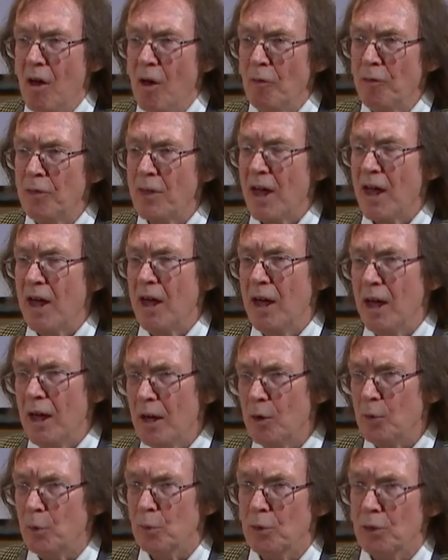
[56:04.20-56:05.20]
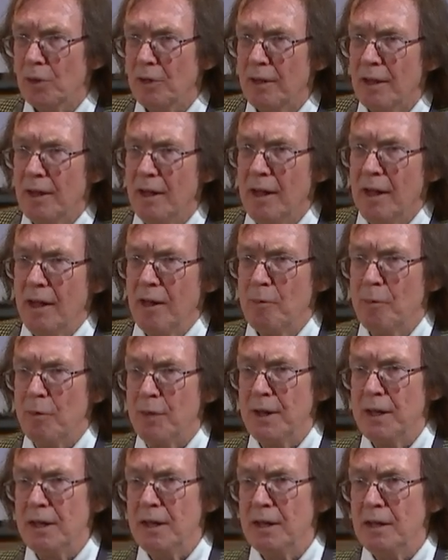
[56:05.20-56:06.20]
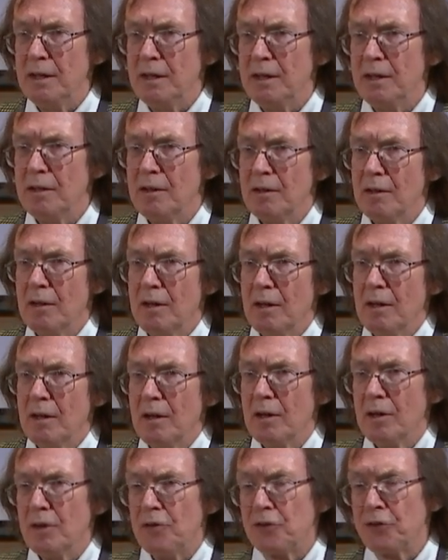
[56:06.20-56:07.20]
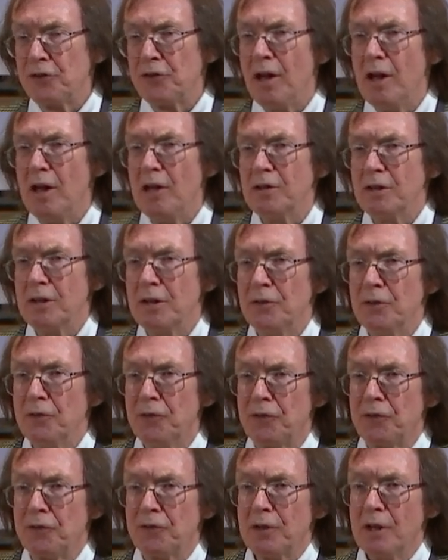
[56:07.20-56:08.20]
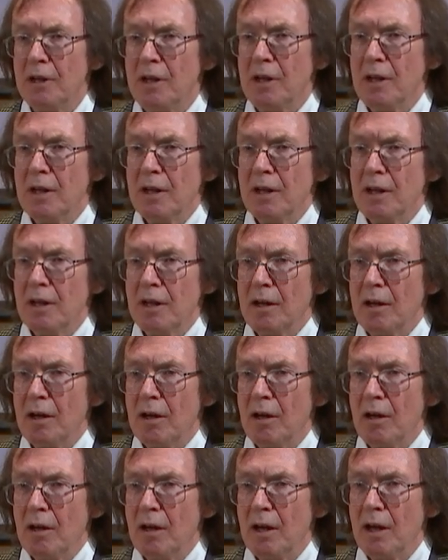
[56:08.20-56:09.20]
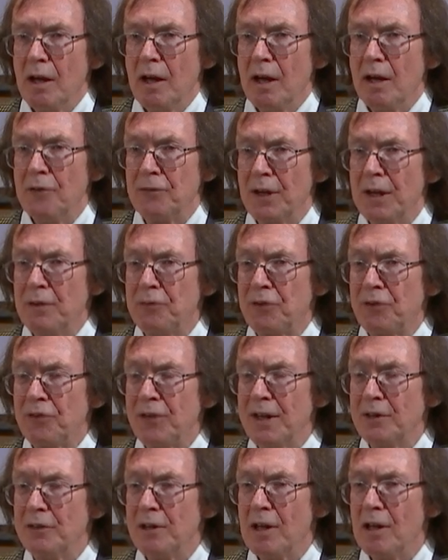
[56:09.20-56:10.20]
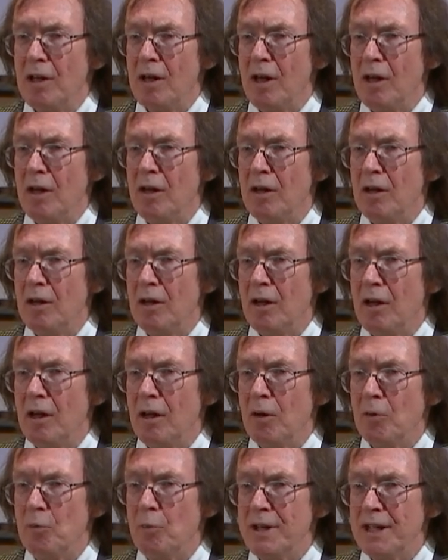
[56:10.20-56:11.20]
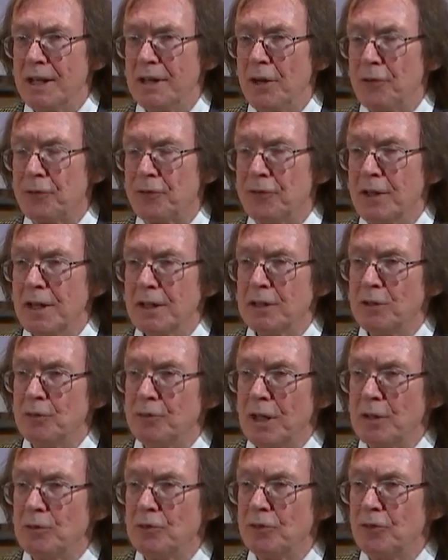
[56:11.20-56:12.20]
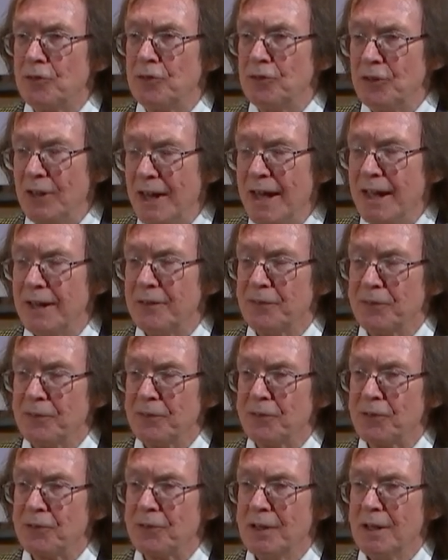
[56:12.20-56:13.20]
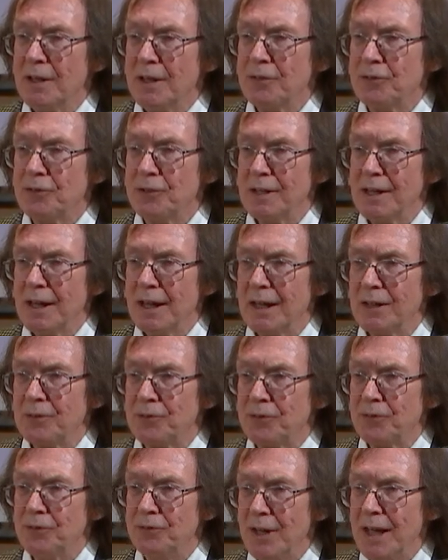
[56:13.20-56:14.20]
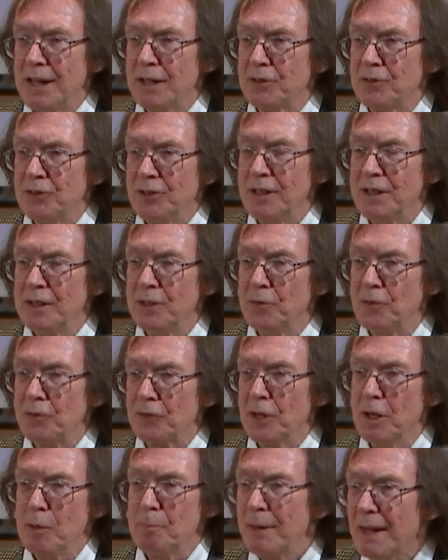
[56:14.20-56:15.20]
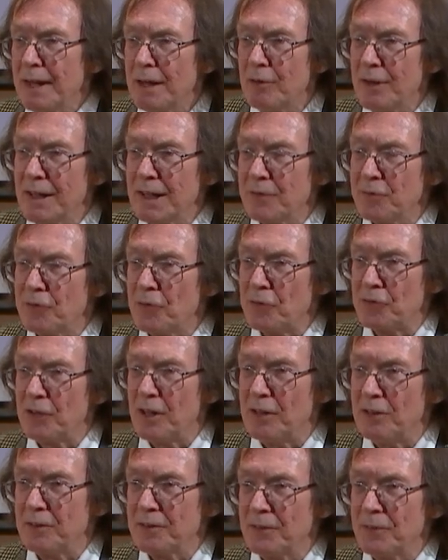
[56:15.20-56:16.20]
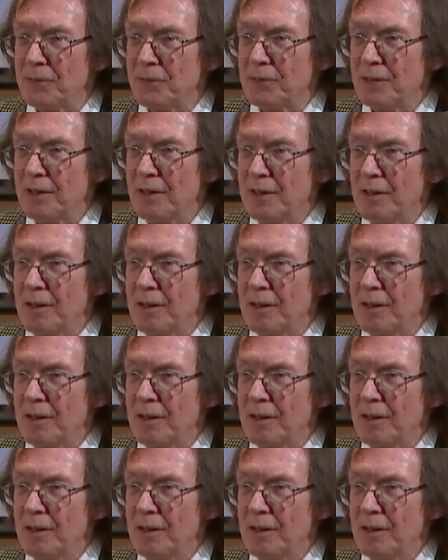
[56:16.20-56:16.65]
On the whole, the sagas, as I've said, are, are, are realistic. You don't tend to get deities appearing in the sagas,